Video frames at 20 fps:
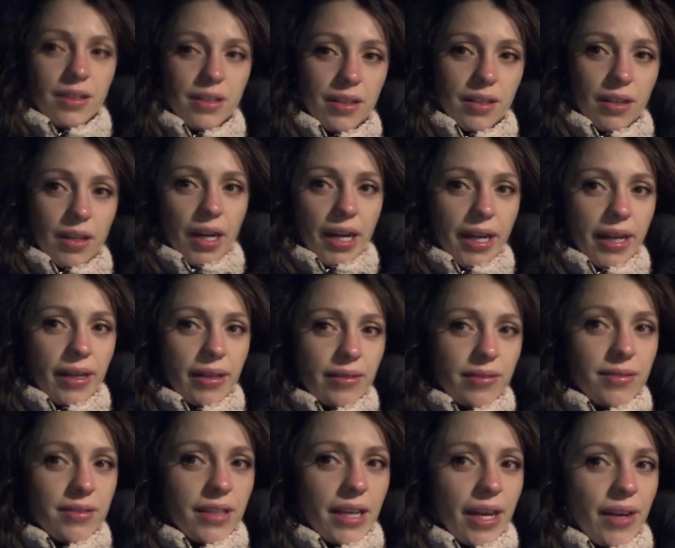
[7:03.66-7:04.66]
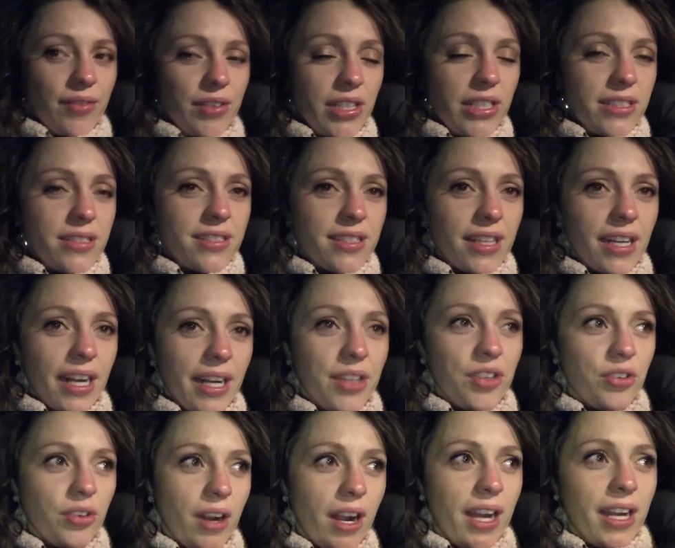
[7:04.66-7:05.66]
All right, evidence that I
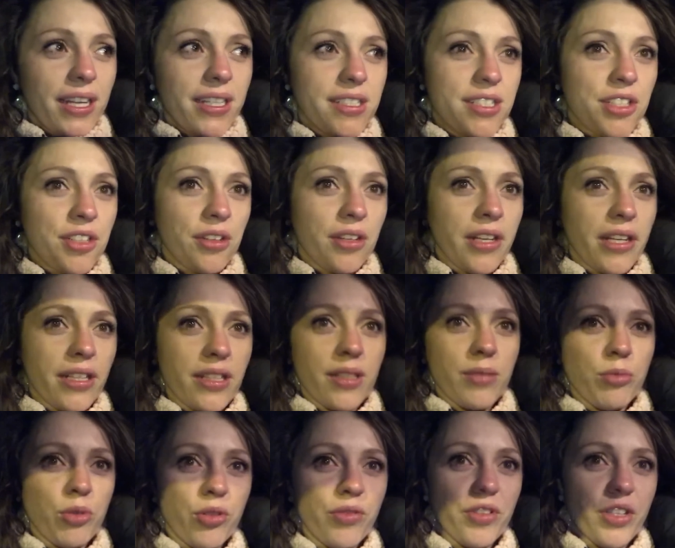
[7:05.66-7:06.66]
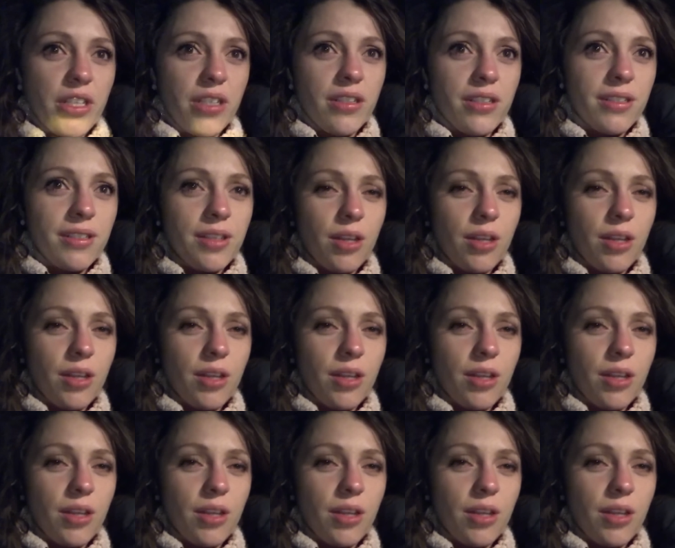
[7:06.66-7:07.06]
cried during the movie